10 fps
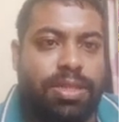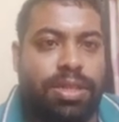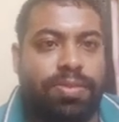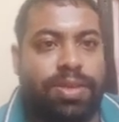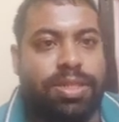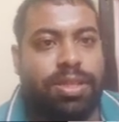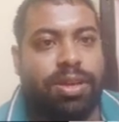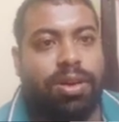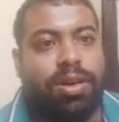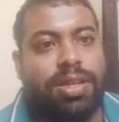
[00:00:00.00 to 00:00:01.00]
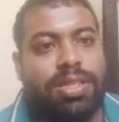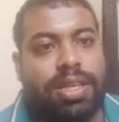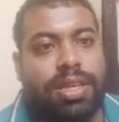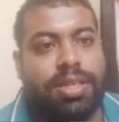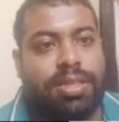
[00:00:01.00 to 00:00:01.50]
in which the Congress
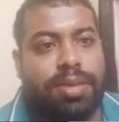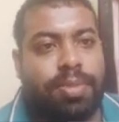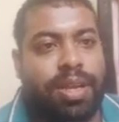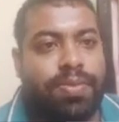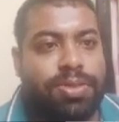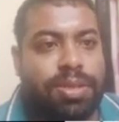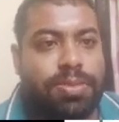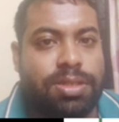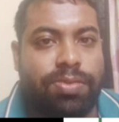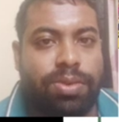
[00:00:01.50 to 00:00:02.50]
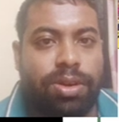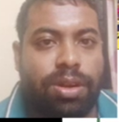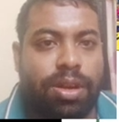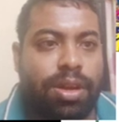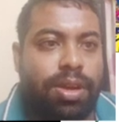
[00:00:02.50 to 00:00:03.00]
recognized that many food substances would not